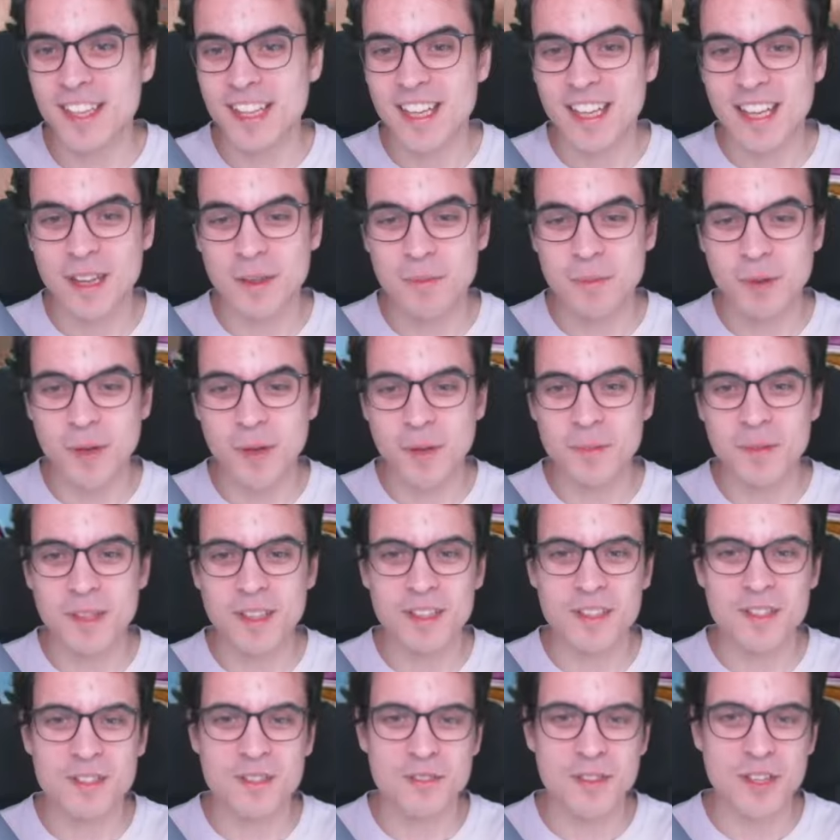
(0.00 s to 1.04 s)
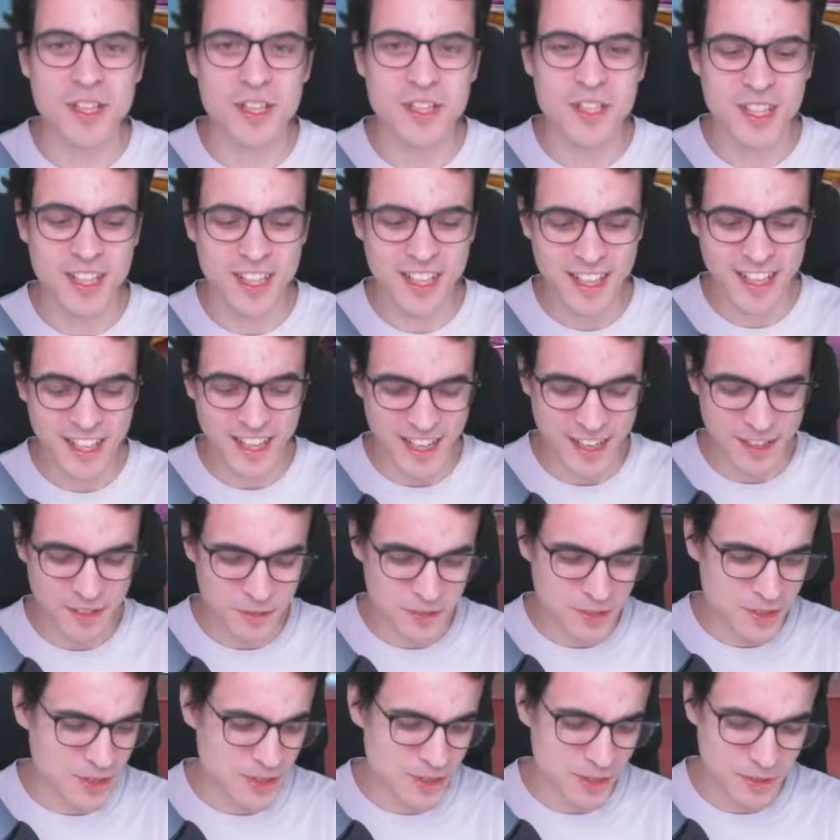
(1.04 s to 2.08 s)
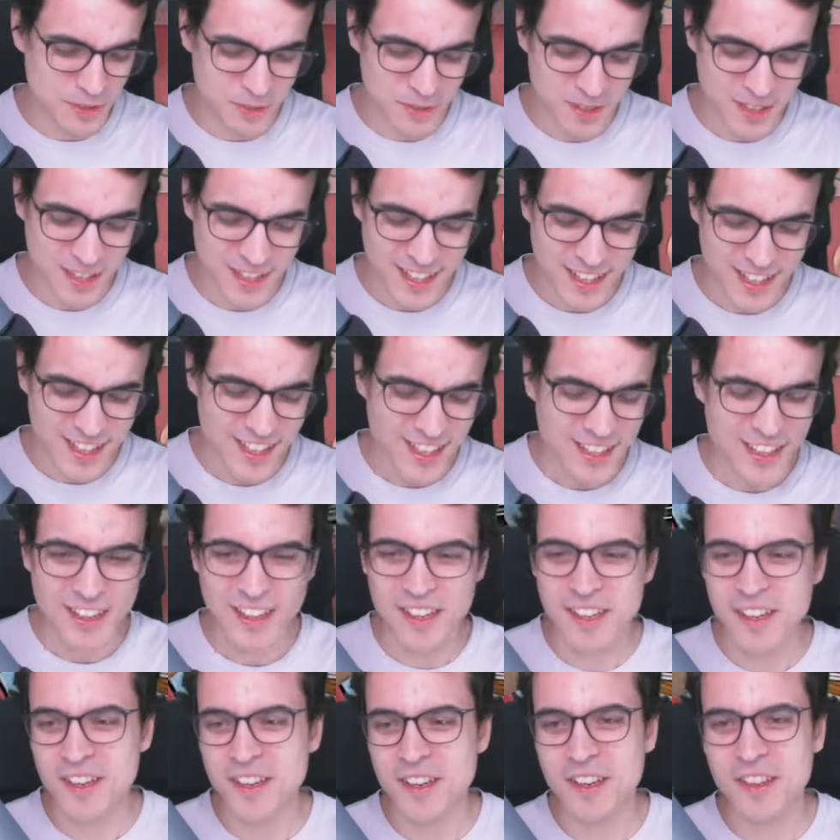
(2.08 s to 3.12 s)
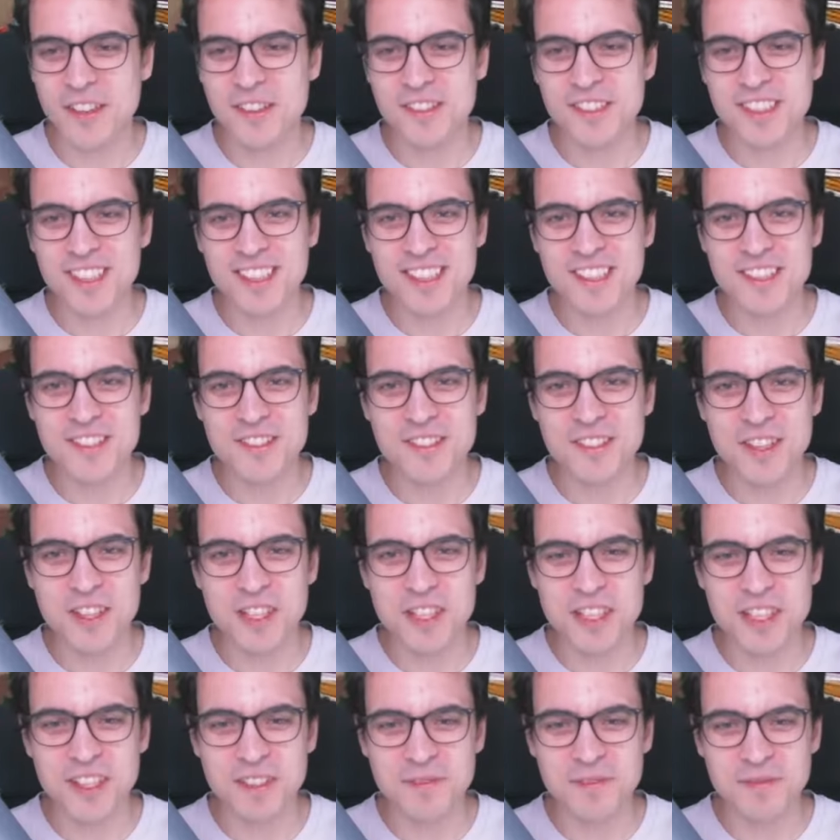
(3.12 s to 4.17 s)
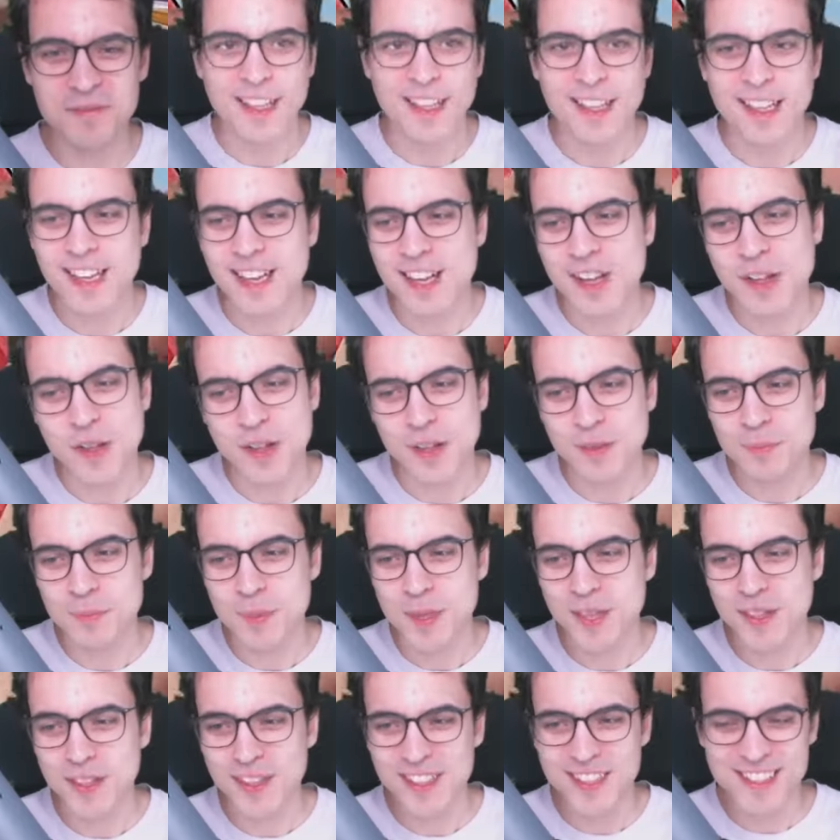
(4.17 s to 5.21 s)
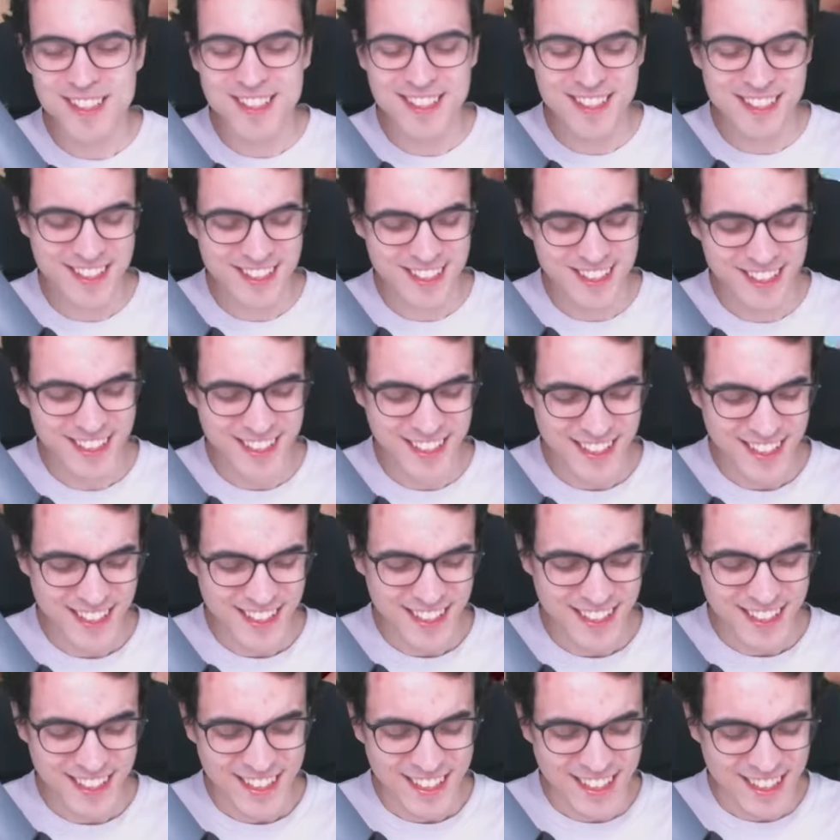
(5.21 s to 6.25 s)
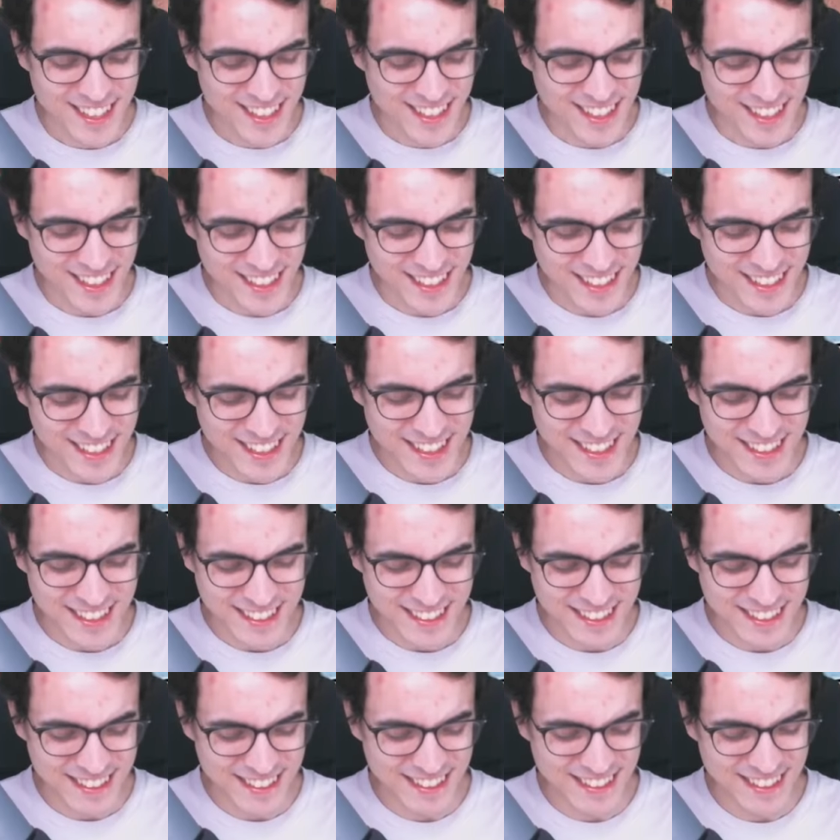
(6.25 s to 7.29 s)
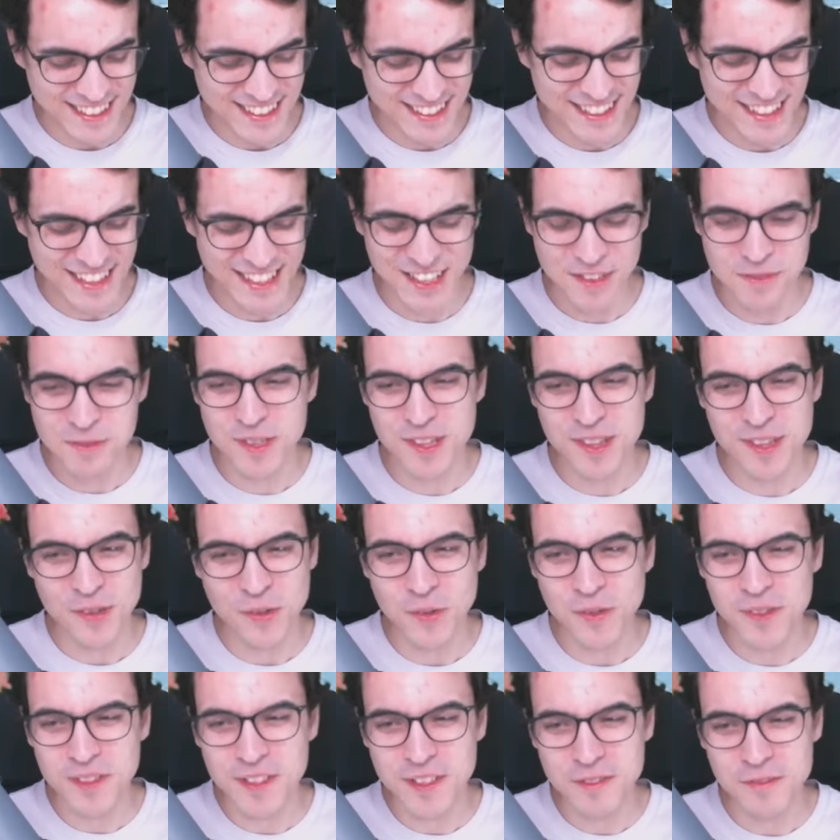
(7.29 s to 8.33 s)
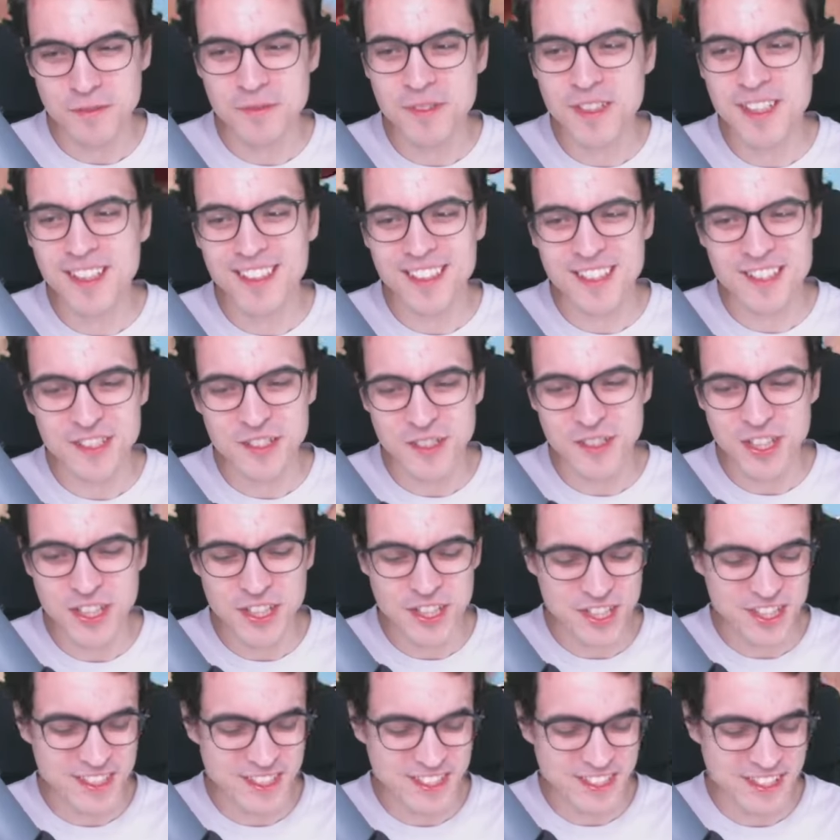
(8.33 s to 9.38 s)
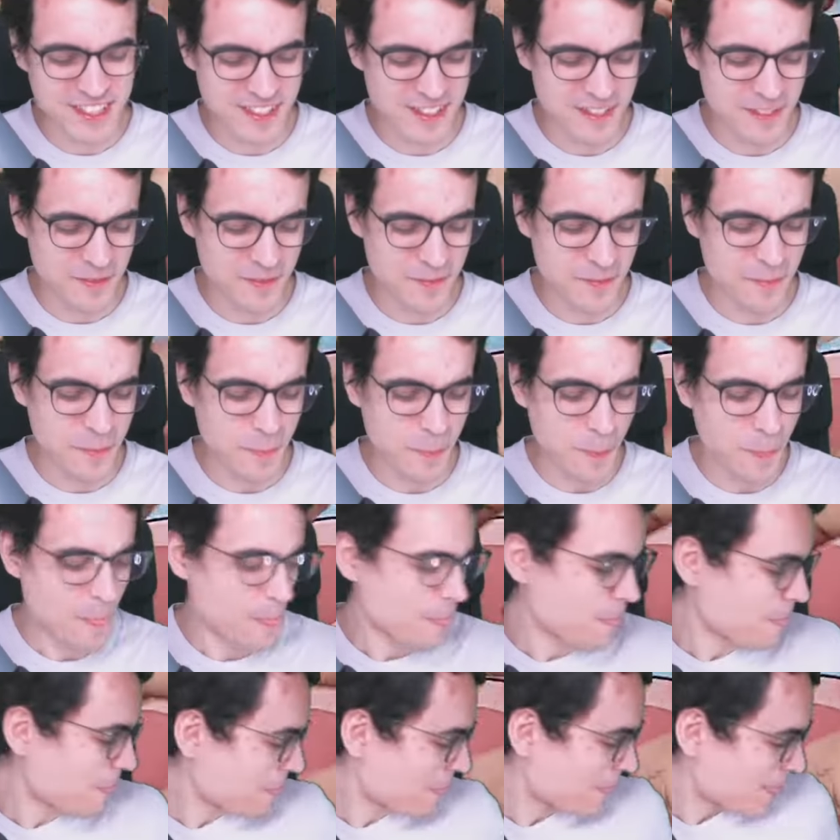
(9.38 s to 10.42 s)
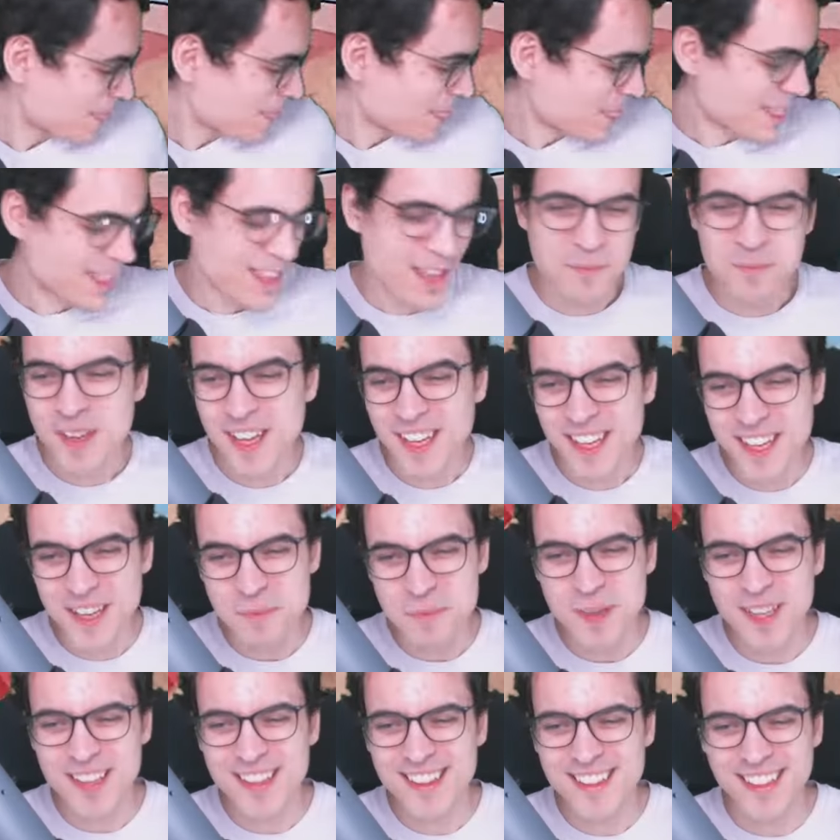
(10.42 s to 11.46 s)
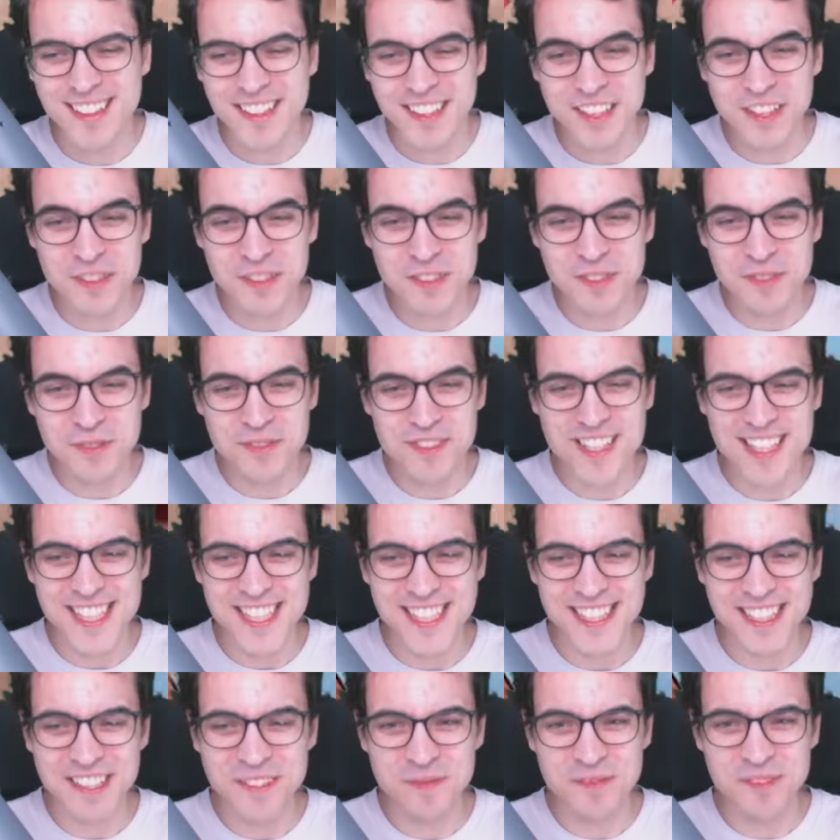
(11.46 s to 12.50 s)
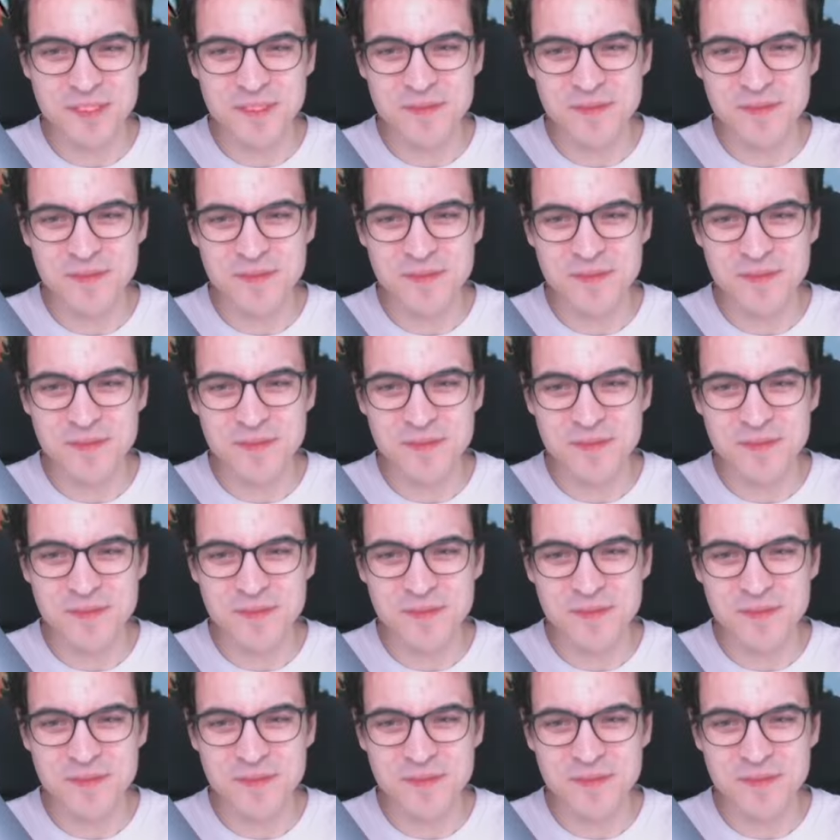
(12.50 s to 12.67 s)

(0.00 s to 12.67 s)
a Palm illustration, and a Houndstone. Another illustration. I'll be honest. With only three illustrations, I'm getting a bit tired of seeing them.